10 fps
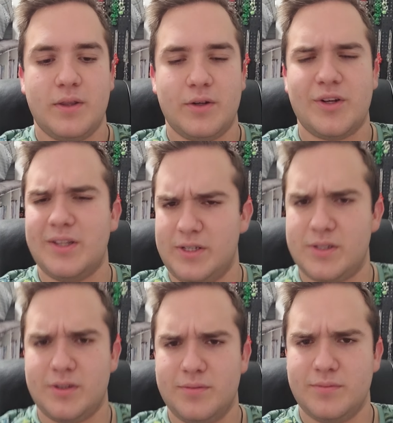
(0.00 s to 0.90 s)
or at
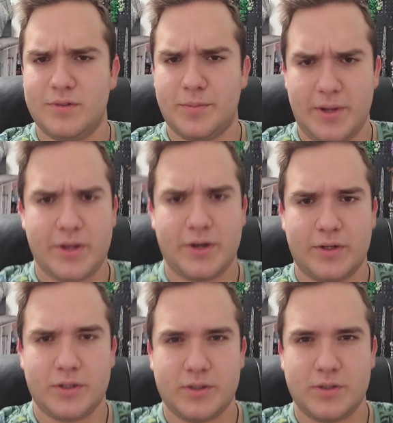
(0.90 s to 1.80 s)
least the main
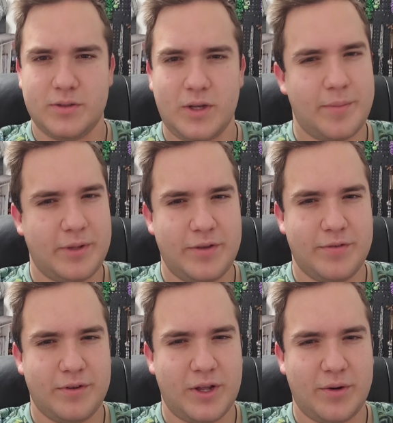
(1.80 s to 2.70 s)
characters, I
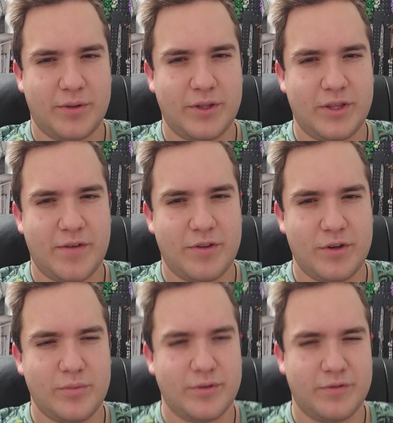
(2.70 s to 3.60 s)
believe. I don't think you have to
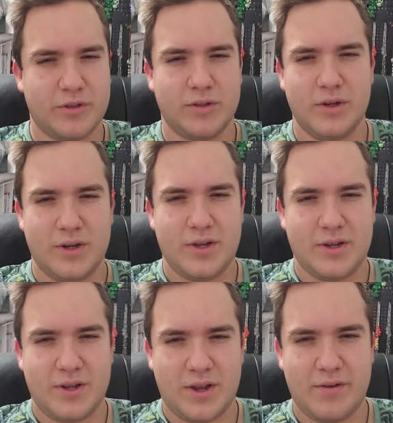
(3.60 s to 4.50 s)
do one for
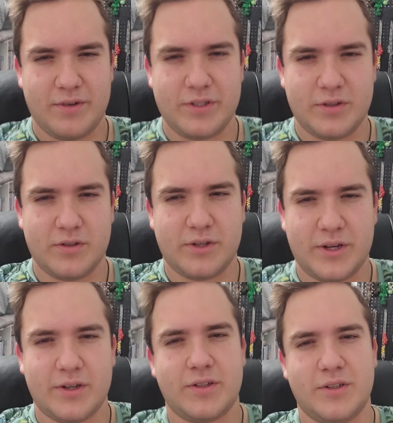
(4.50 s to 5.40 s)
every single
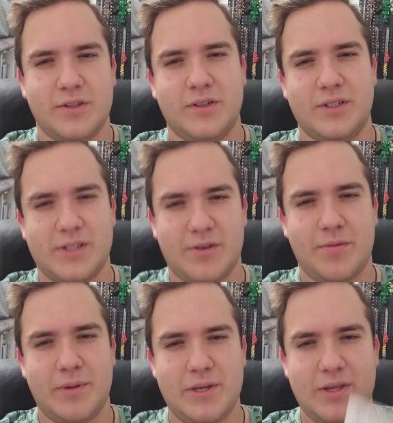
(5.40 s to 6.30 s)
character because that would
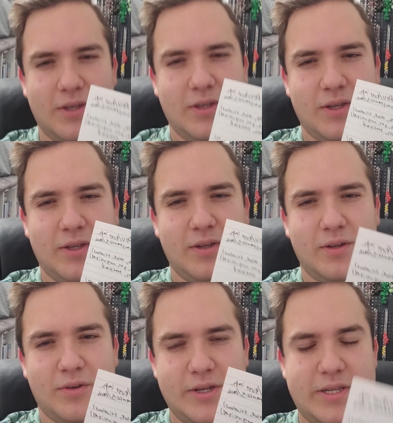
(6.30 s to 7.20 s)
be
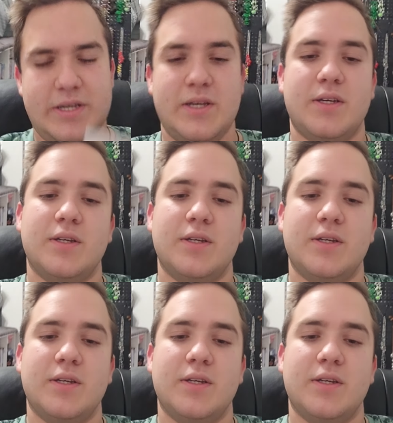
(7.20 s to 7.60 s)
crazy.